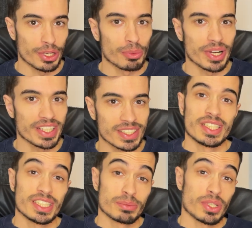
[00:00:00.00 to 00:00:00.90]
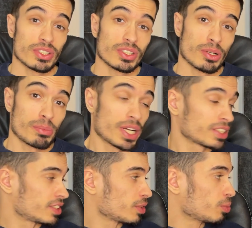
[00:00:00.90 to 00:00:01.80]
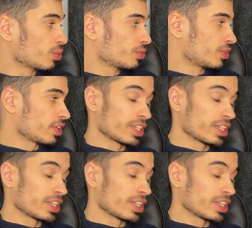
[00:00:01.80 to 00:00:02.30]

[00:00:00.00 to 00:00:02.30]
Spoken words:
away. This model combines a woofer,